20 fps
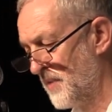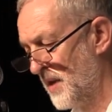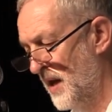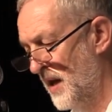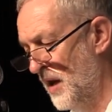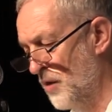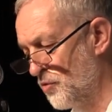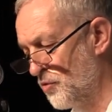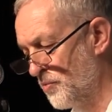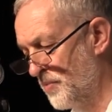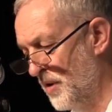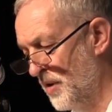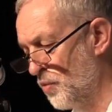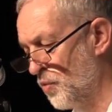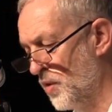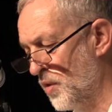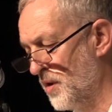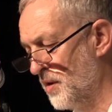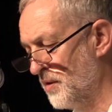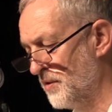It would be a
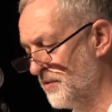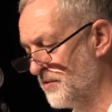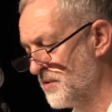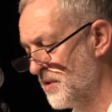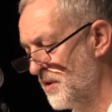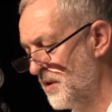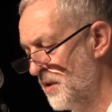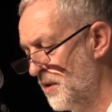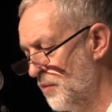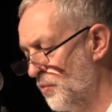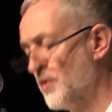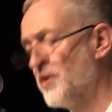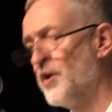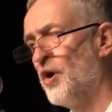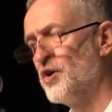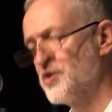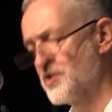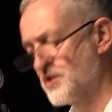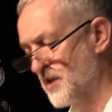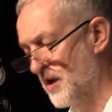world with
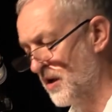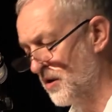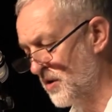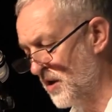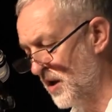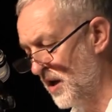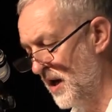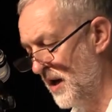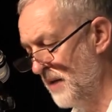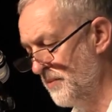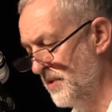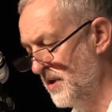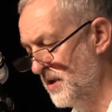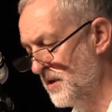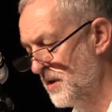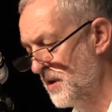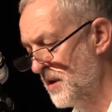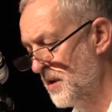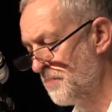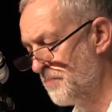hostile climate,
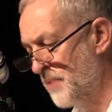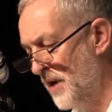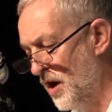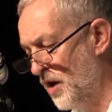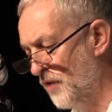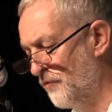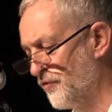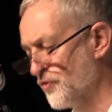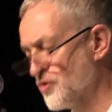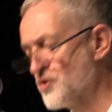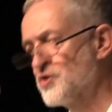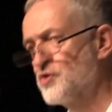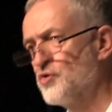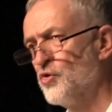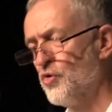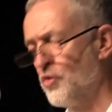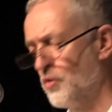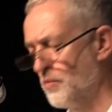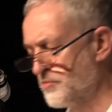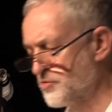powerful
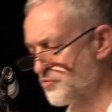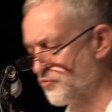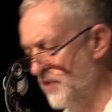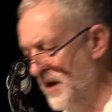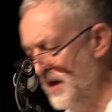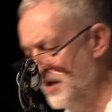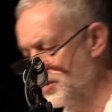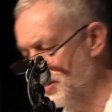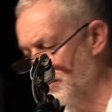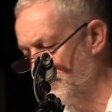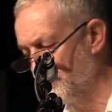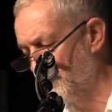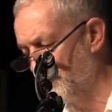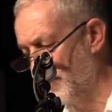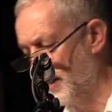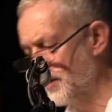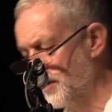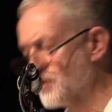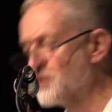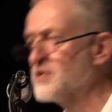storms, raging
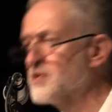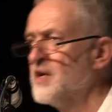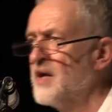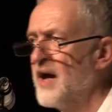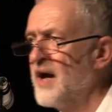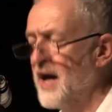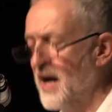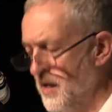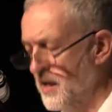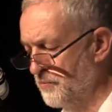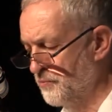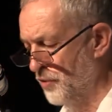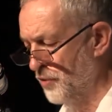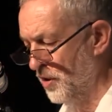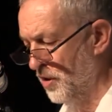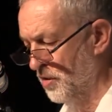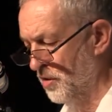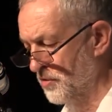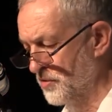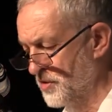floods, and
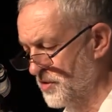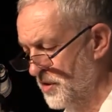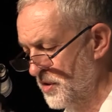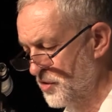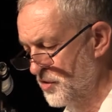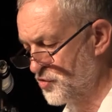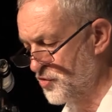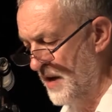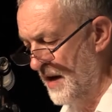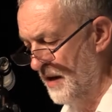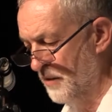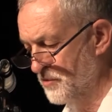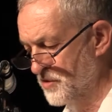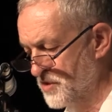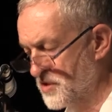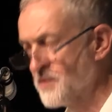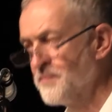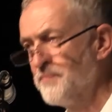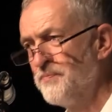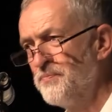prolonged
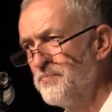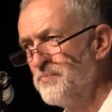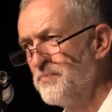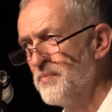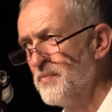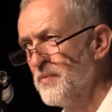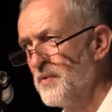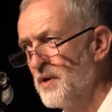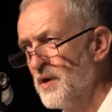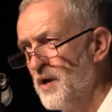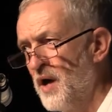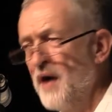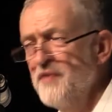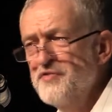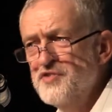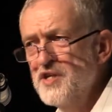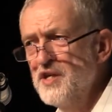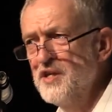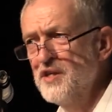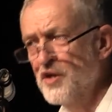droughts. I've
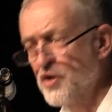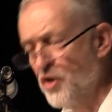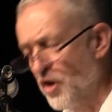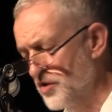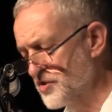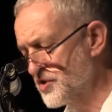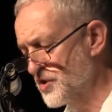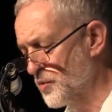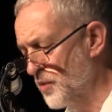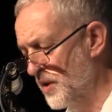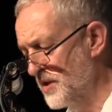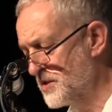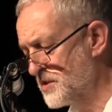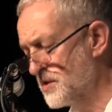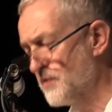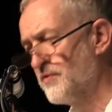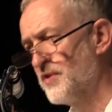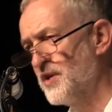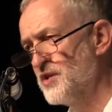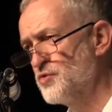seen the consequences
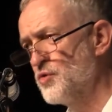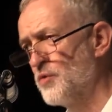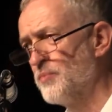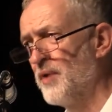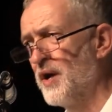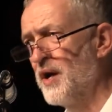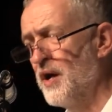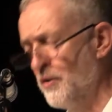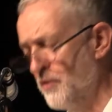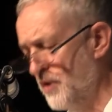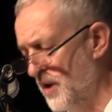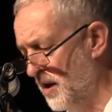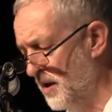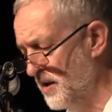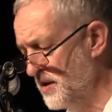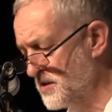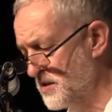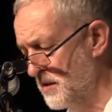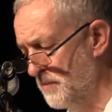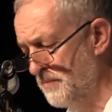of this with my own
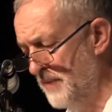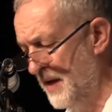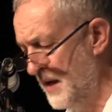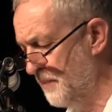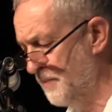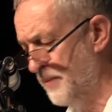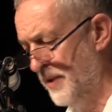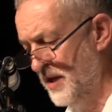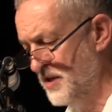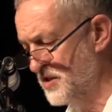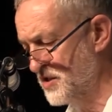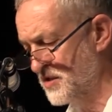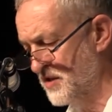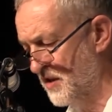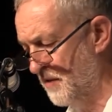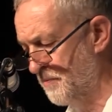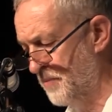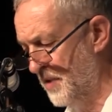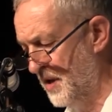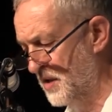eyes in many places
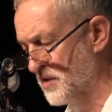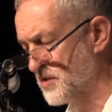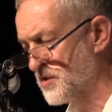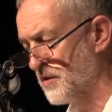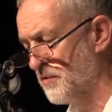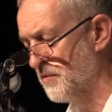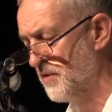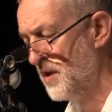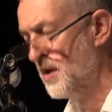I've been to.